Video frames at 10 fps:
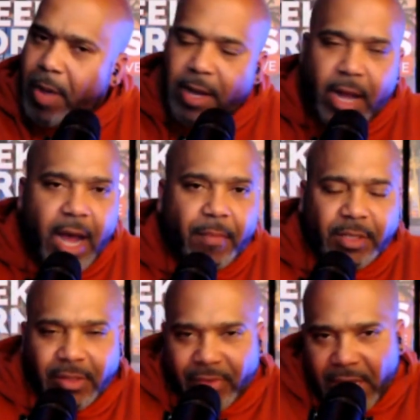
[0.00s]
matter how
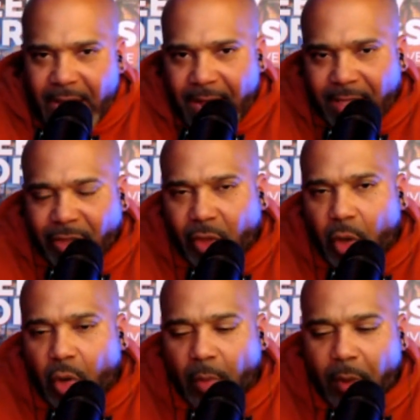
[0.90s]
much of an
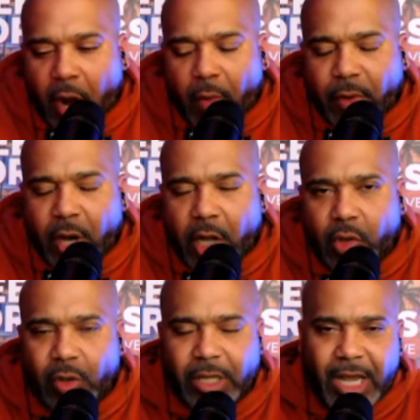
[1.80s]
asshole Omarion,
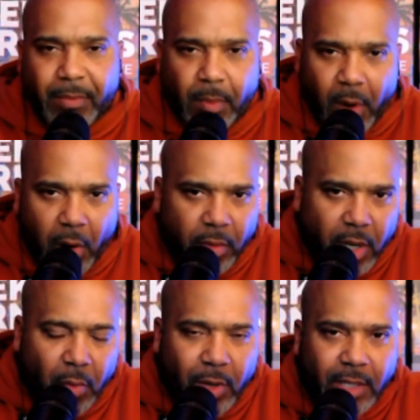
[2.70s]
you claim
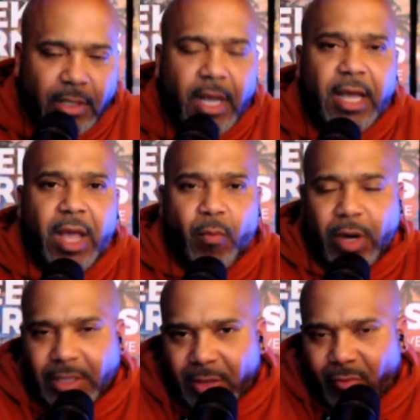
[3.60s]
Omarion was, it
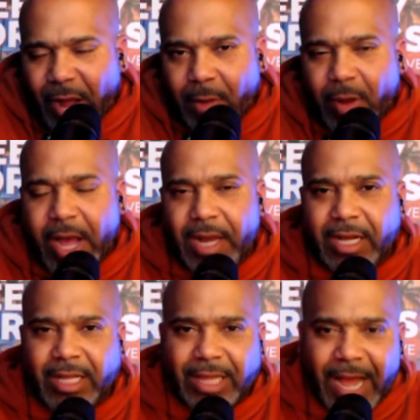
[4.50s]
wasn't right. What kind of
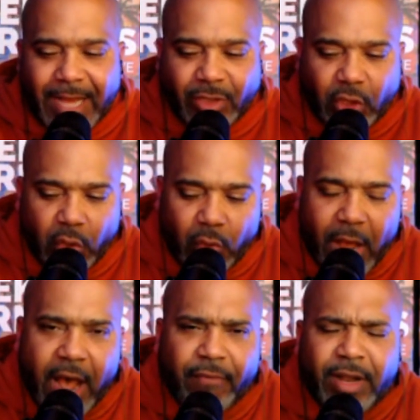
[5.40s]
clash do you
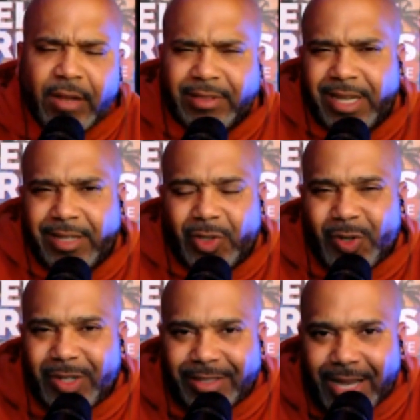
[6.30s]
have? Now it takes two
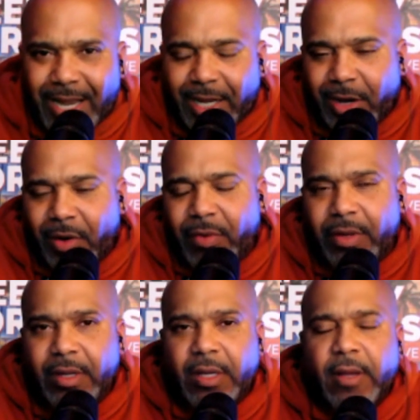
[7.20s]
to tango.
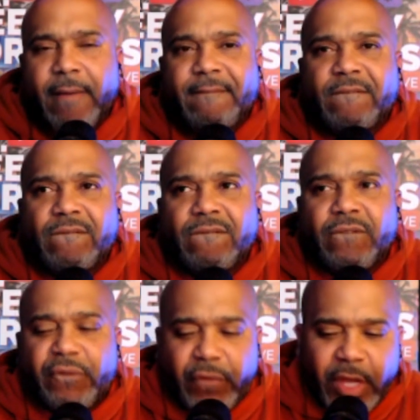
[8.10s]

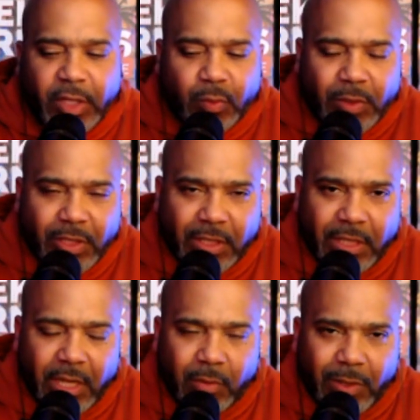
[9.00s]
Fizz
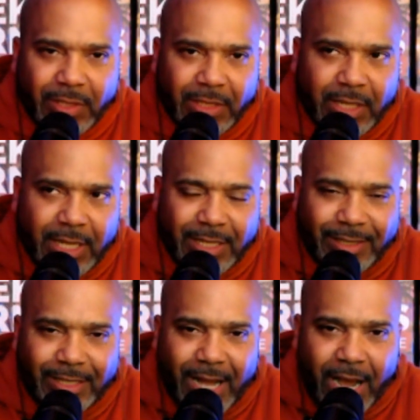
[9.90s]
wasn't
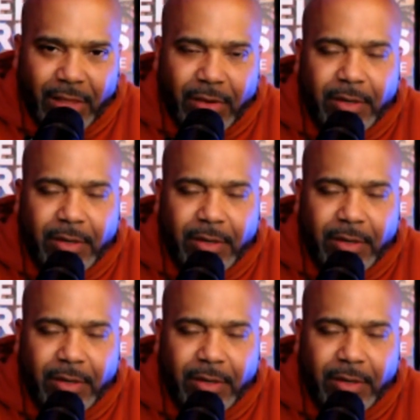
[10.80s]
innocent either.